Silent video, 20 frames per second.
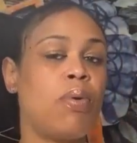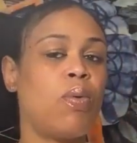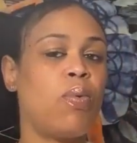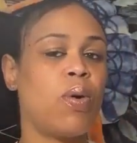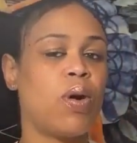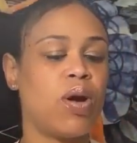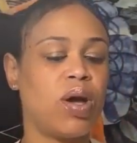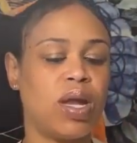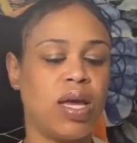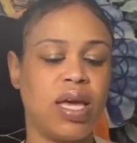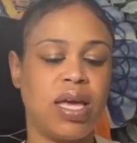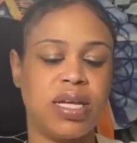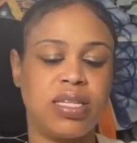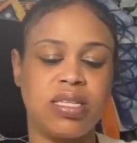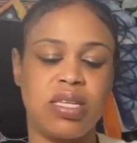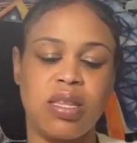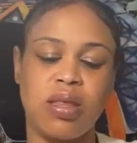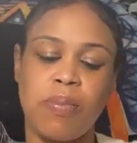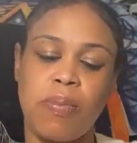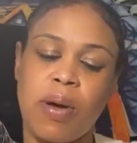but we're going to get
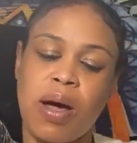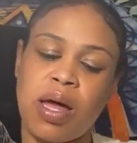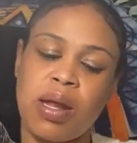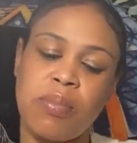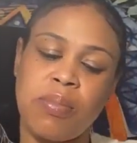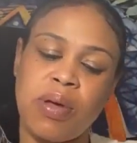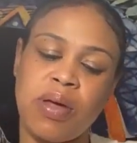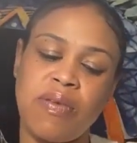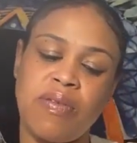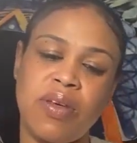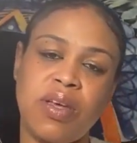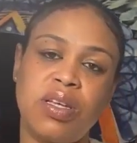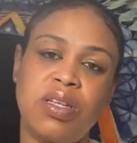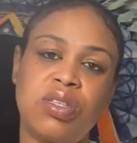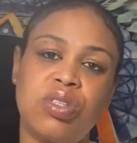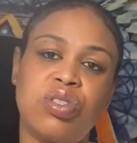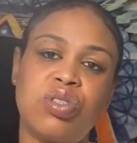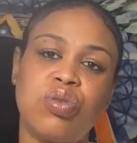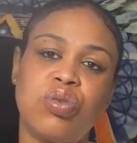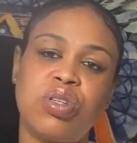to the bottom of
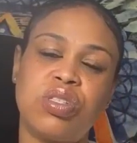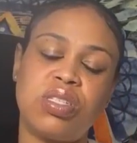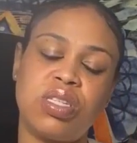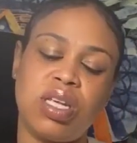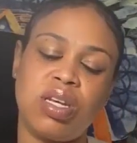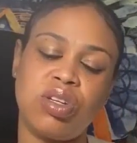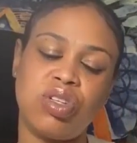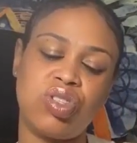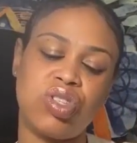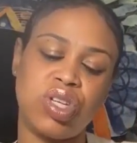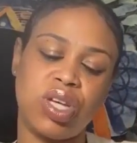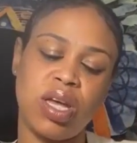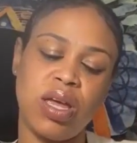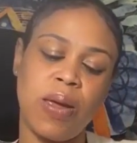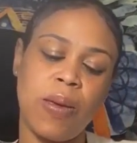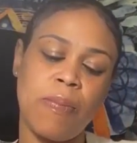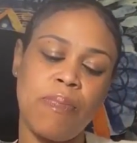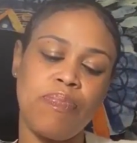it. Source energy.